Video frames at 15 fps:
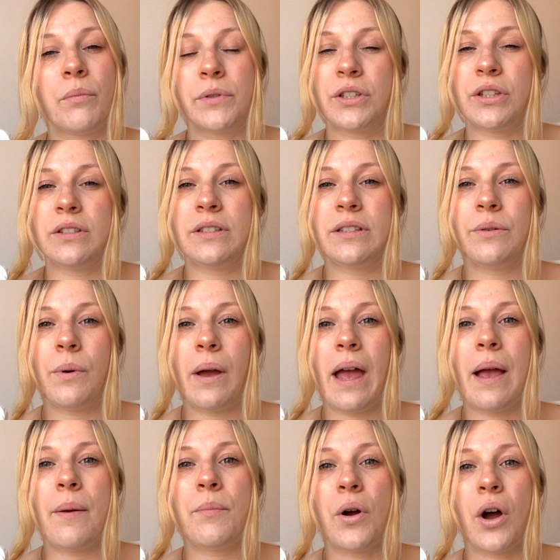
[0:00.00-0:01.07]
maternity
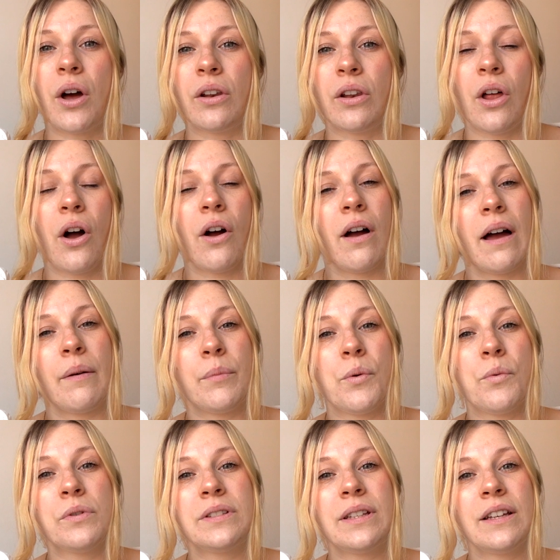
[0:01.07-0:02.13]
wear, but
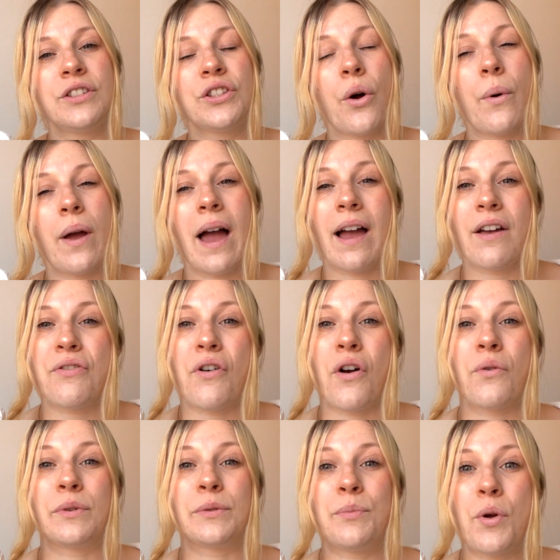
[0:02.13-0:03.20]
once I saw it, I thought
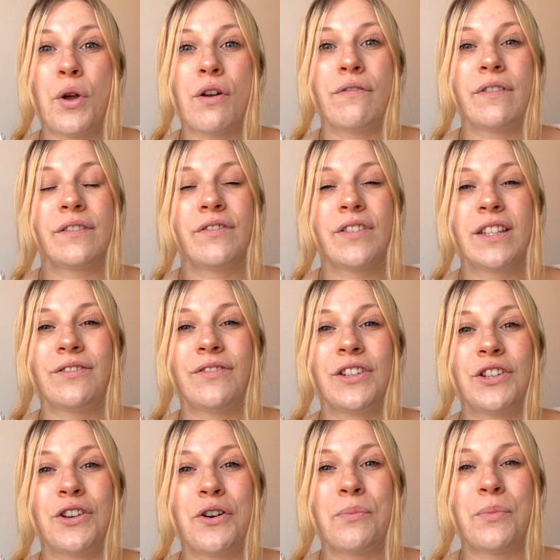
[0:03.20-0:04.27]
it was perfect for this
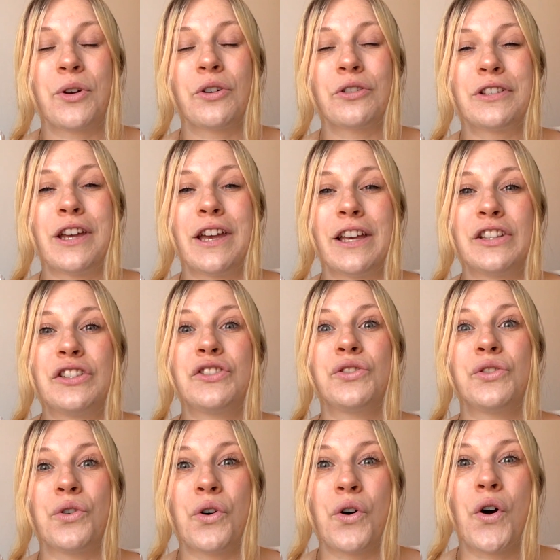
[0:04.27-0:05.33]
video because it is
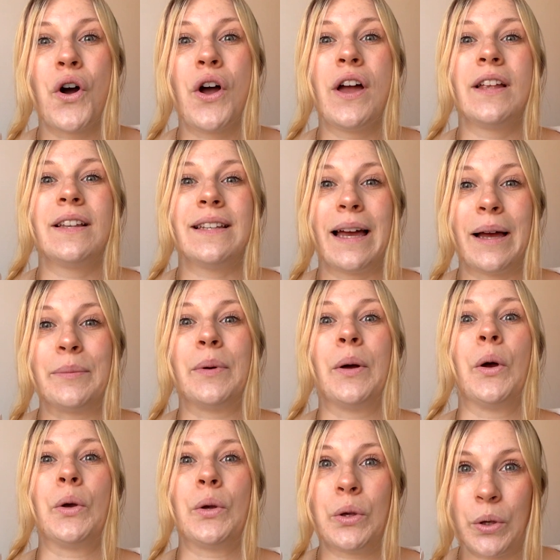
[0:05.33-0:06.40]
so
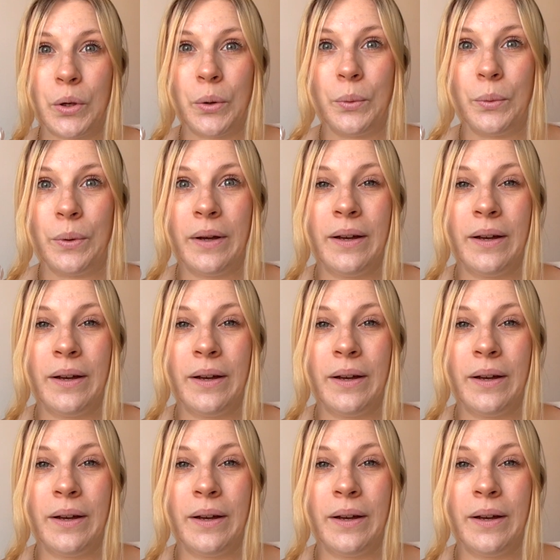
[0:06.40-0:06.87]
damn cute.